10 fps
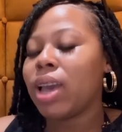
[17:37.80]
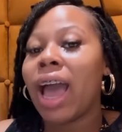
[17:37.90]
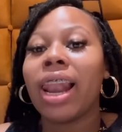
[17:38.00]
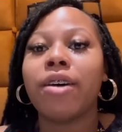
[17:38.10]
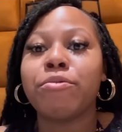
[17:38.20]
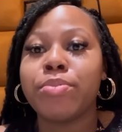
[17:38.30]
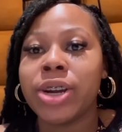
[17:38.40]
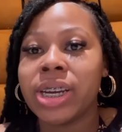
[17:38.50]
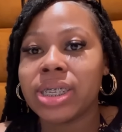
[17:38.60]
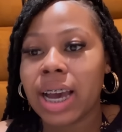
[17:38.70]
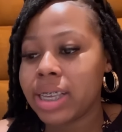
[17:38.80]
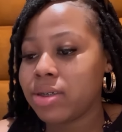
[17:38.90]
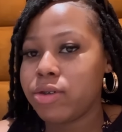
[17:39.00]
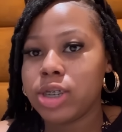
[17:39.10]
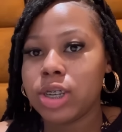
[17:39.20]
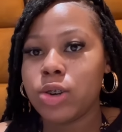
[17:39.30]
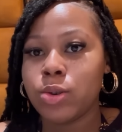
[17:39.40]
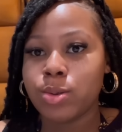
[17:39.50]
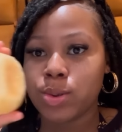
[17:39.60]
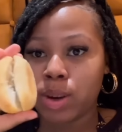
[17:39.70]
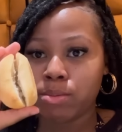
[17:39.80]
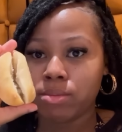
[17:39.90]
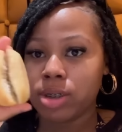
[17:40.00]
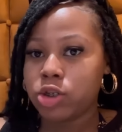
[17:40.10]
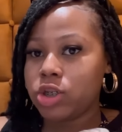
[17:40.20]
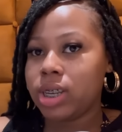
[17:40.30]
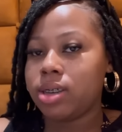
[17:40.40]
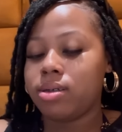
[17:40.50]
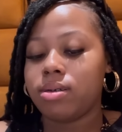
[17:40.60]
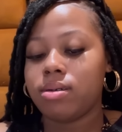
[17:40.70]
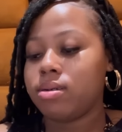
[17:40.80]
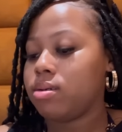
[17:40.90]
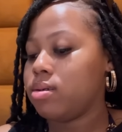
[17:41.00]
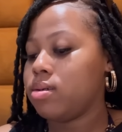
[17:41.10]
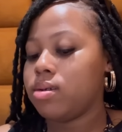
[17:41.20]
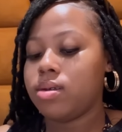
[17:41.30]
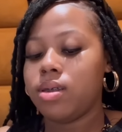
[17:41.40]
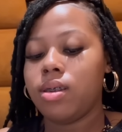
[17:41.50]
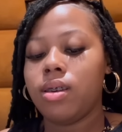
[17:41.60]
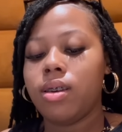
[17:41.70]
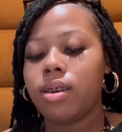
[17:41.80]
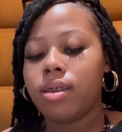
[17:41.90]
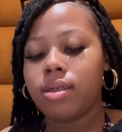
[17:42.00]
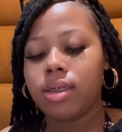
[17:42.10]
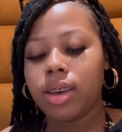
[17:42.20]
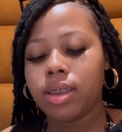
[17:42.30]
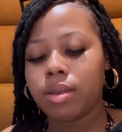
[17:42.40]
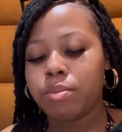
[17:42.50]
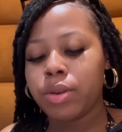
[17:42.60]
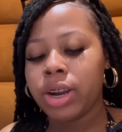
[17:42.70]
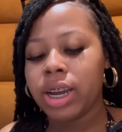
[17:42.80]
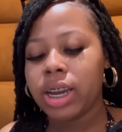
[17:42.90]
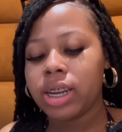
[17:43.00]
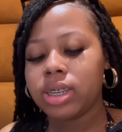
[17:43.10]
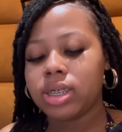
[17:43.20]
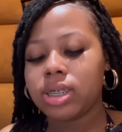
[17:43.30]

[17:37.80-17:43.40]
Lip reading: I love bread, guys, if you didn't know, so I'm literally eating the bread.